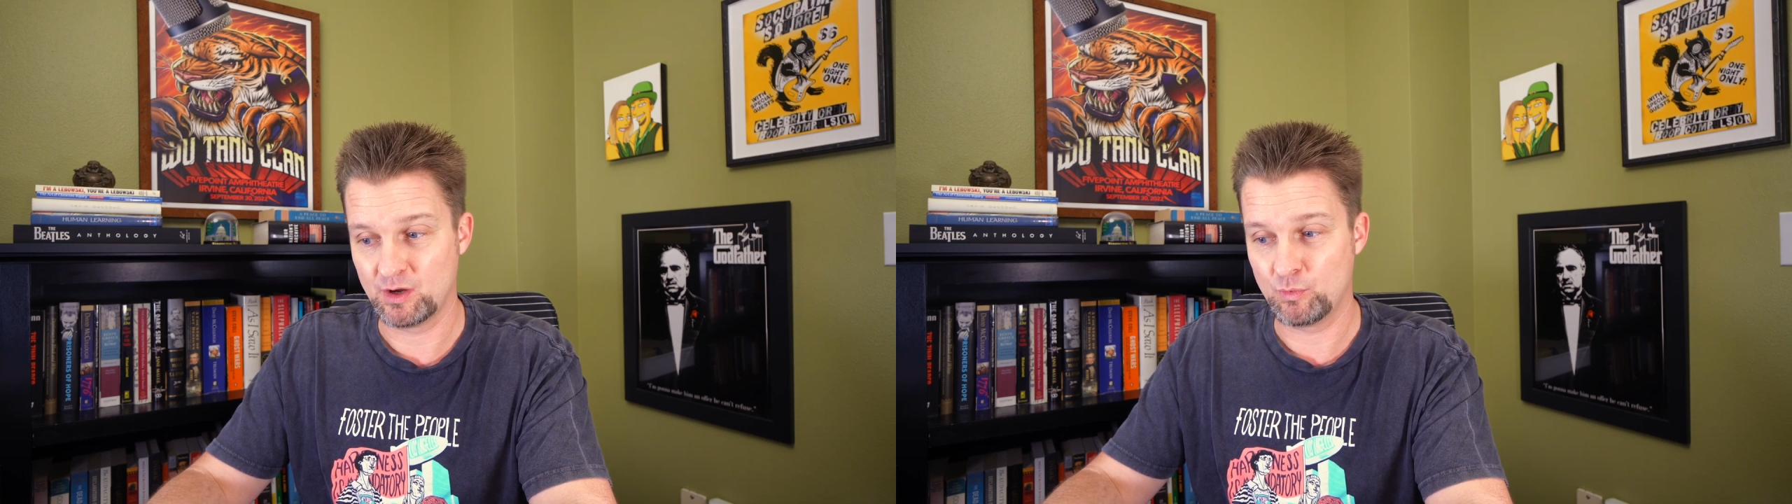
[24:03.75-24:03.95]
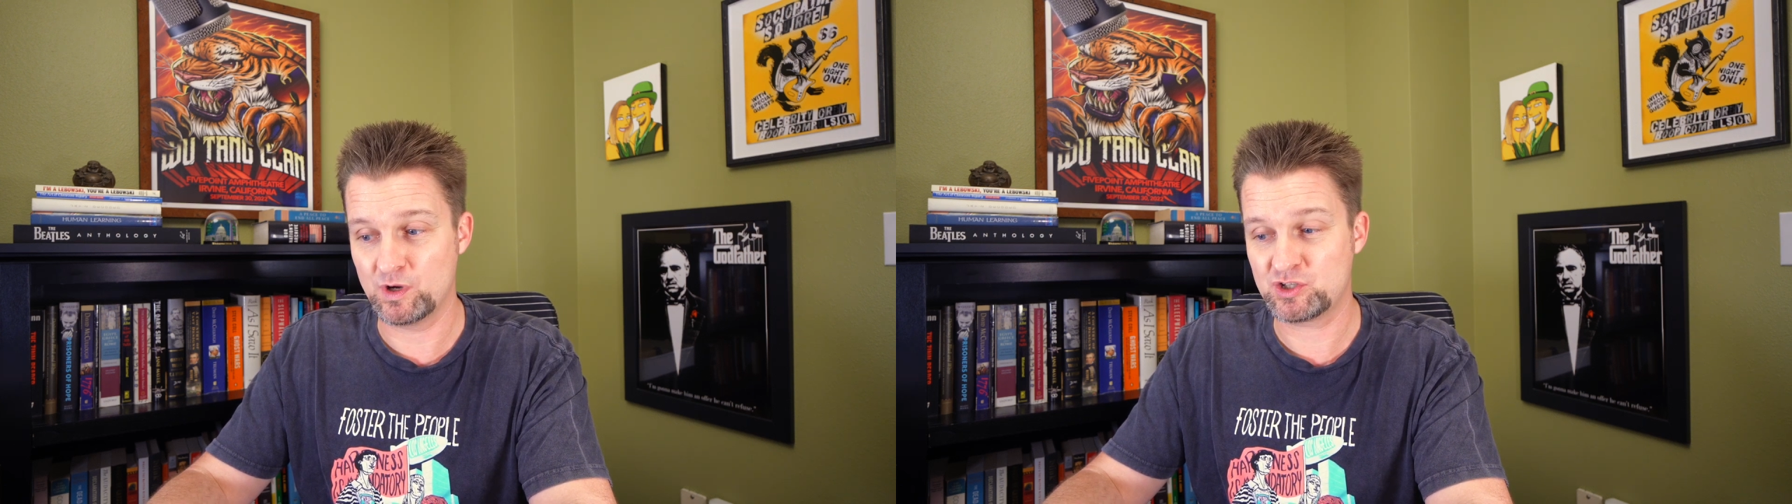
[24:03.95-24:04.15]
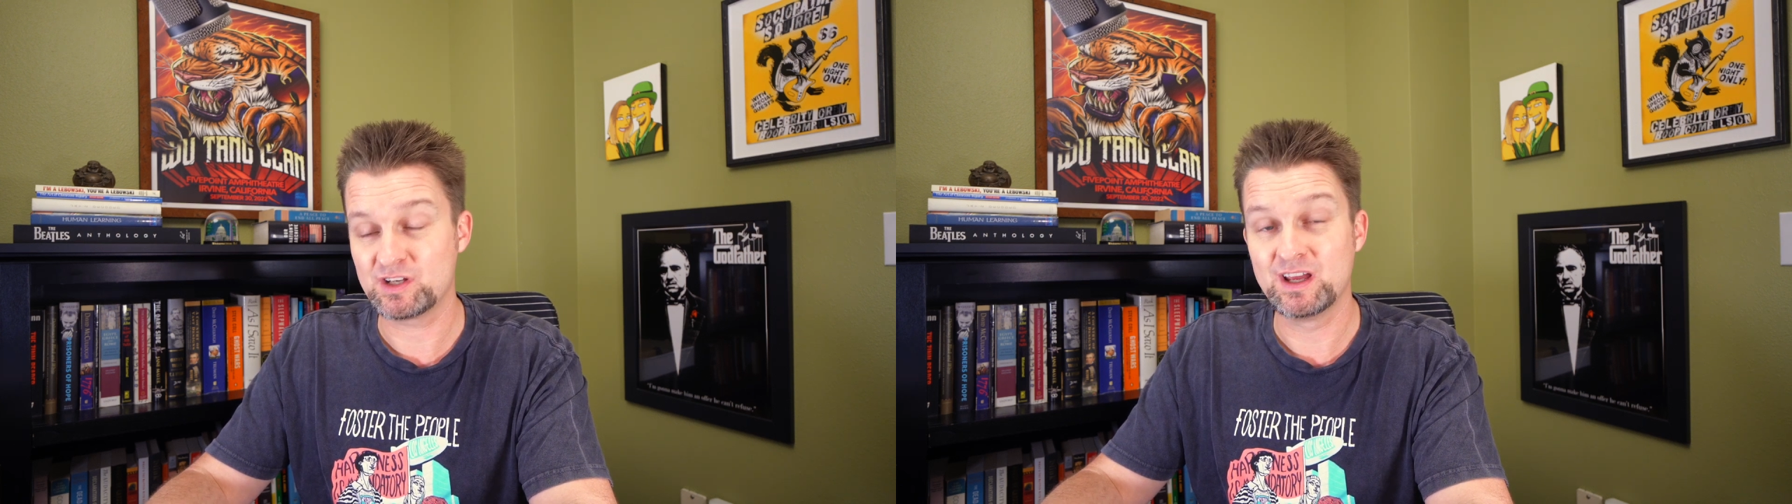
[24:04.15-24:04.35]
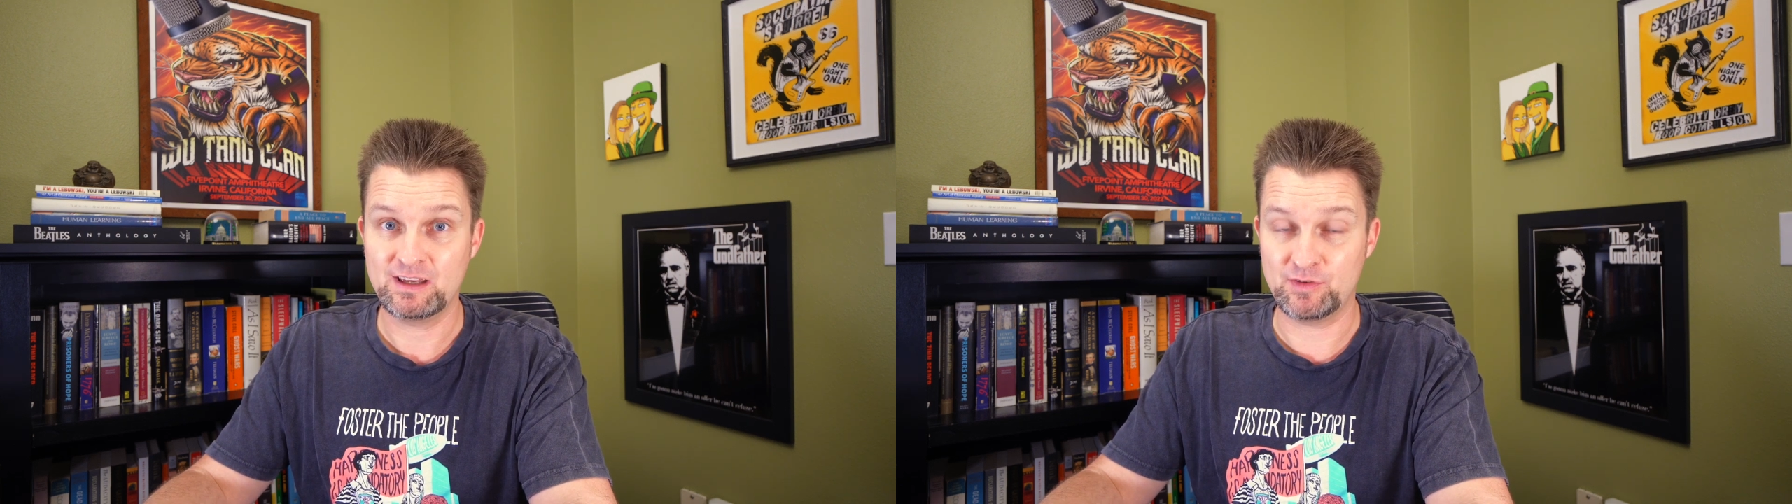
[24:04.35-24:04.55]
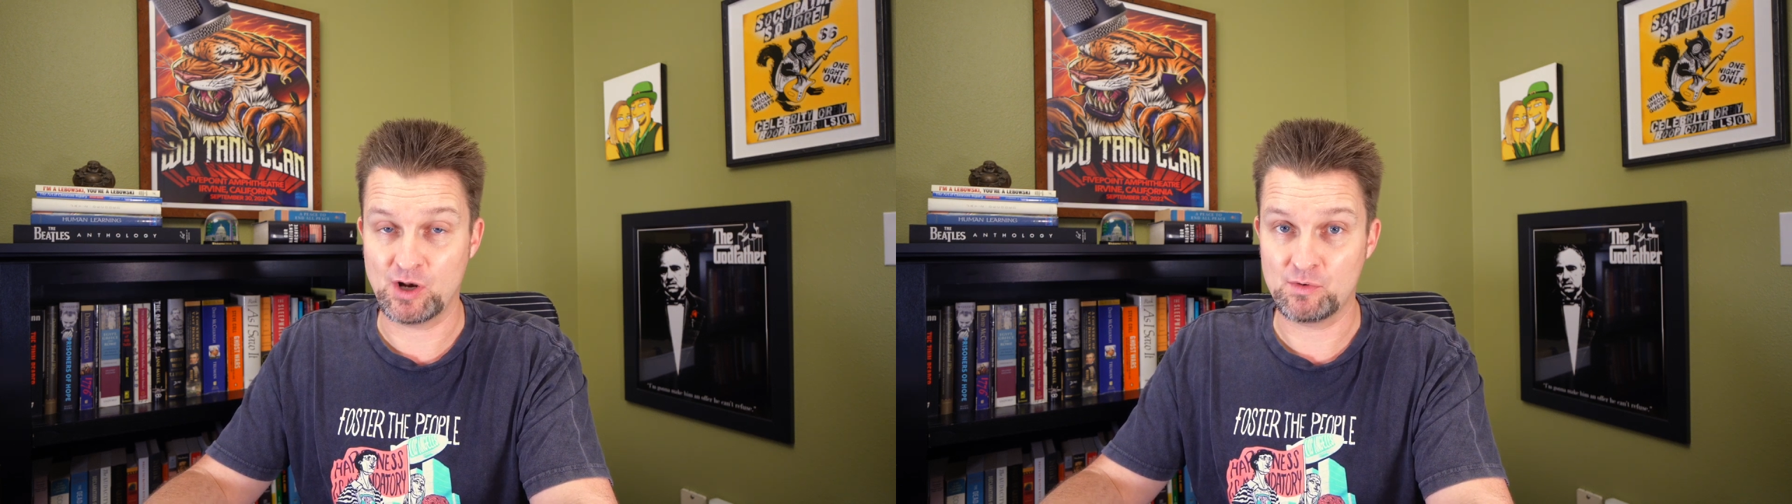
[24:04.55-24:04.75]
which,
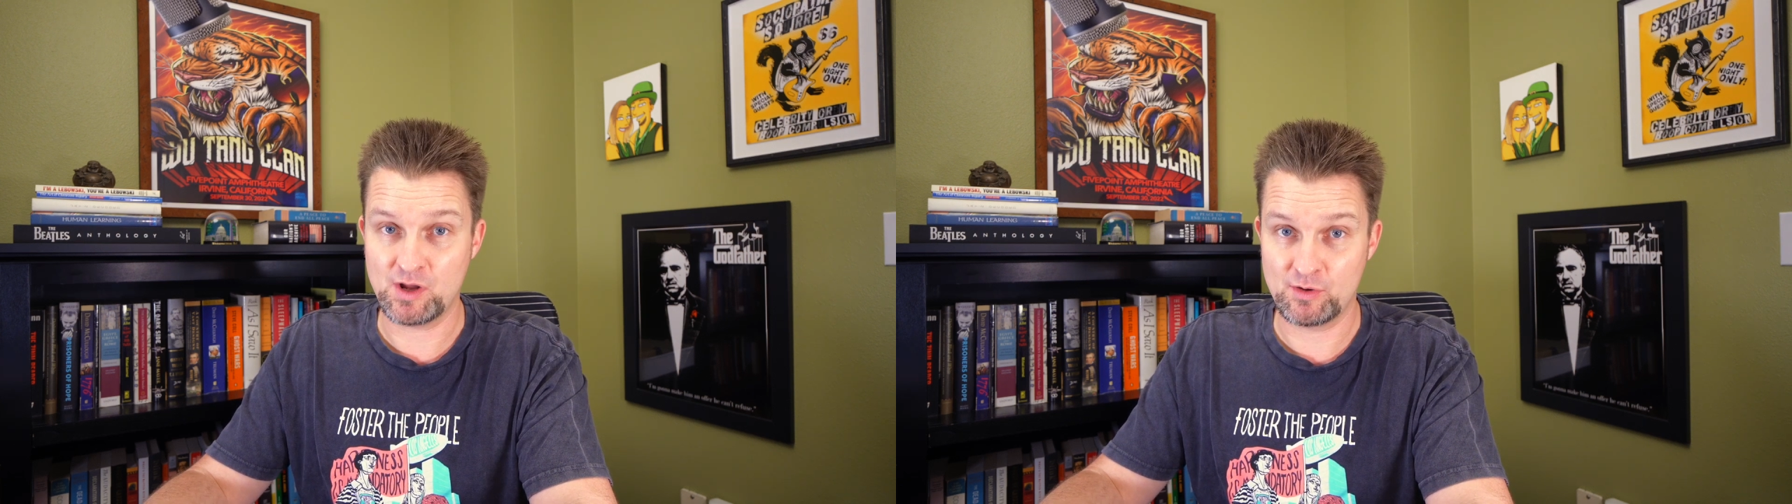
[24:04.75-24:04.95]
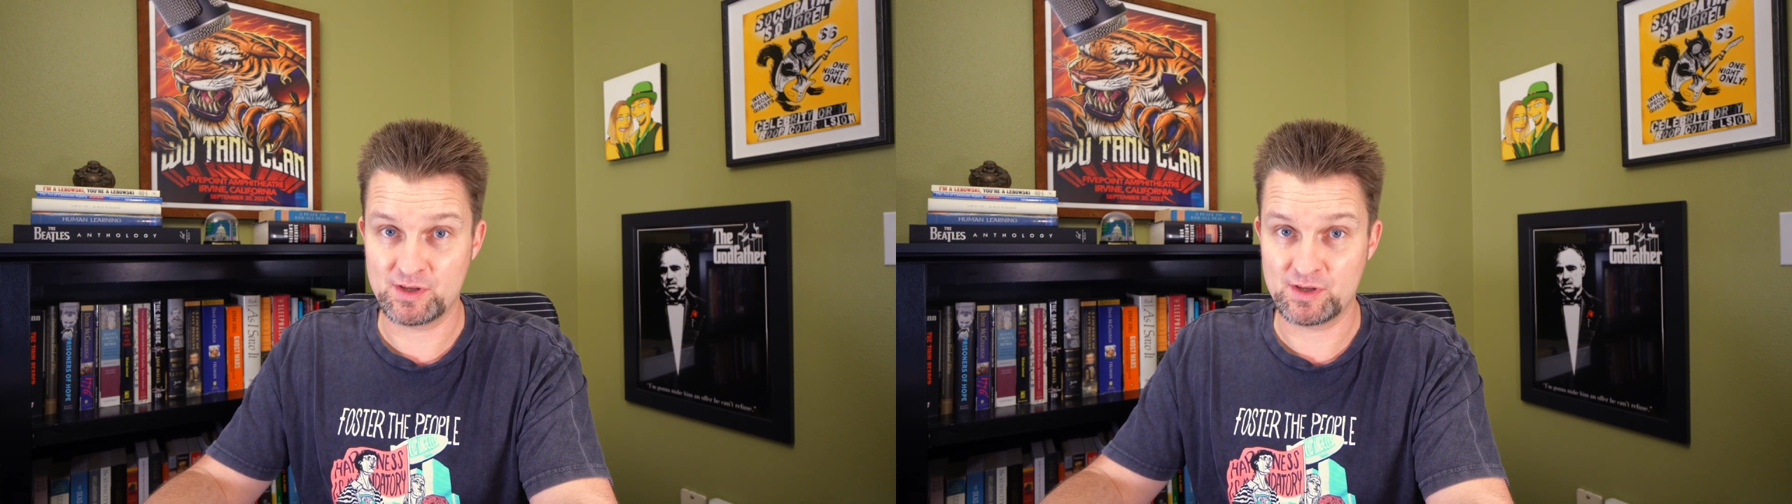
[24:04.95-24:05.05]
if you don't know